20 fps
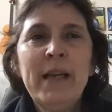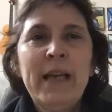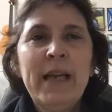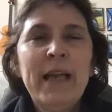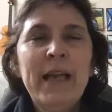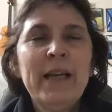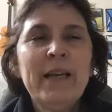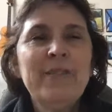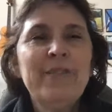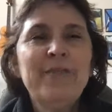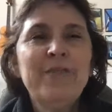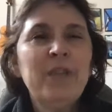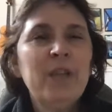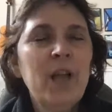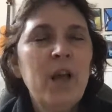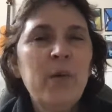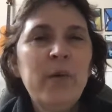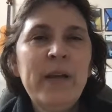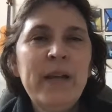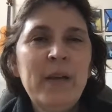in a
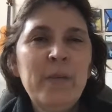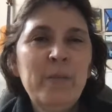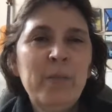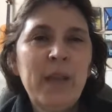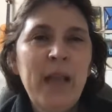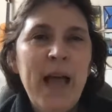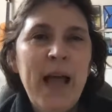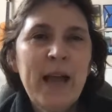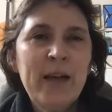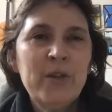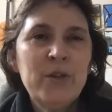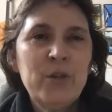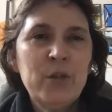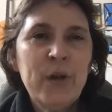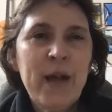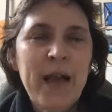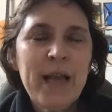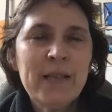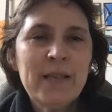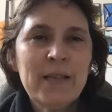flowing black
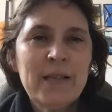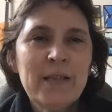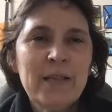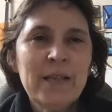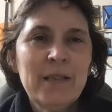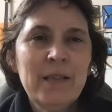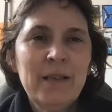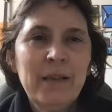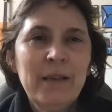dress.